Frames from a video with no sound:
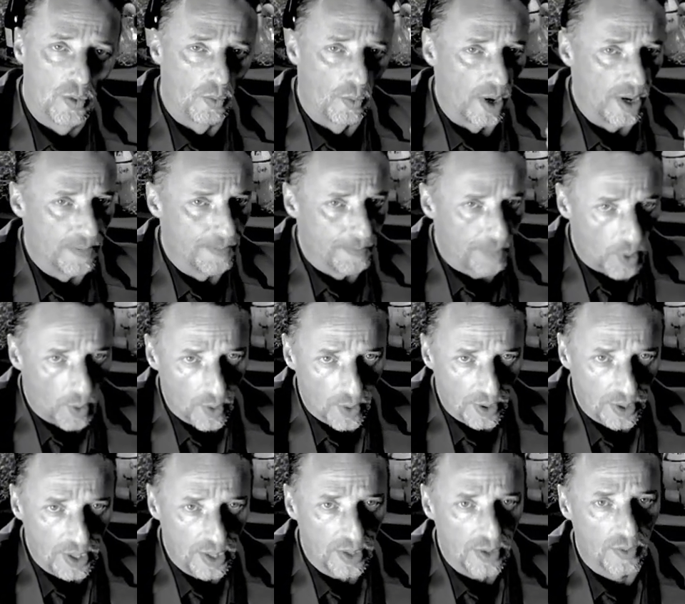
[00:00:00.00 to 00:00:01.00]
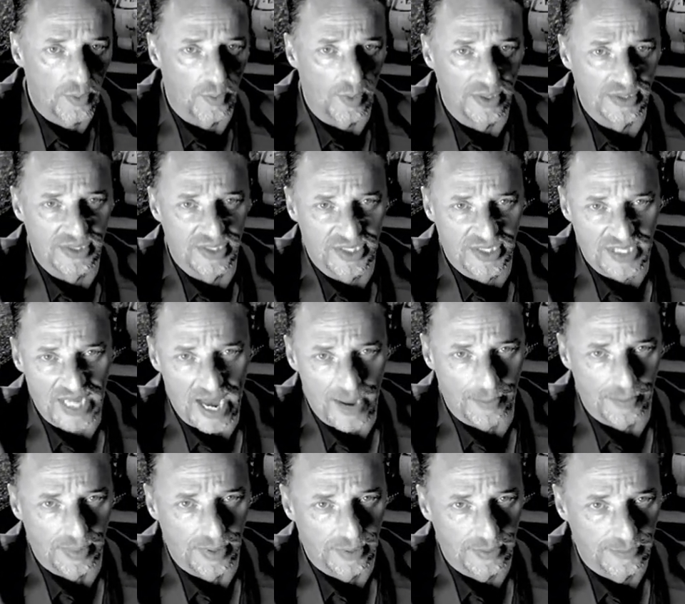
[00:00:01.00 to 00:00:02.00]
one board, one
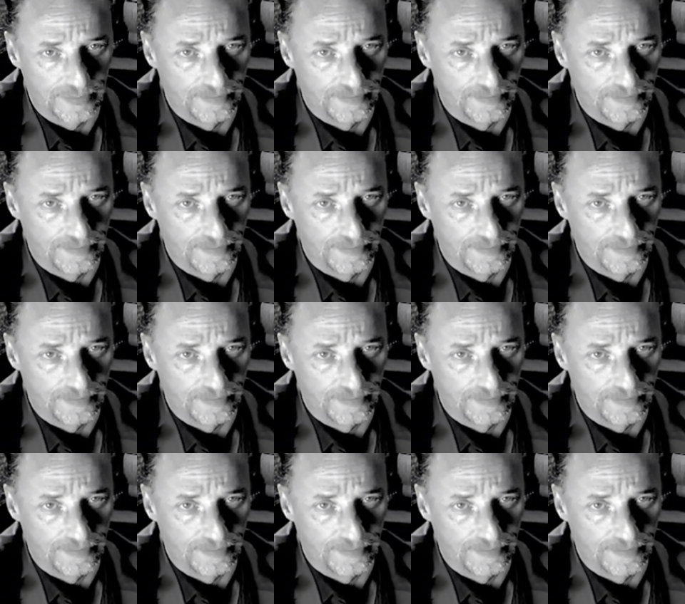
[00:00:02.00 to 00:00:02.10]
step.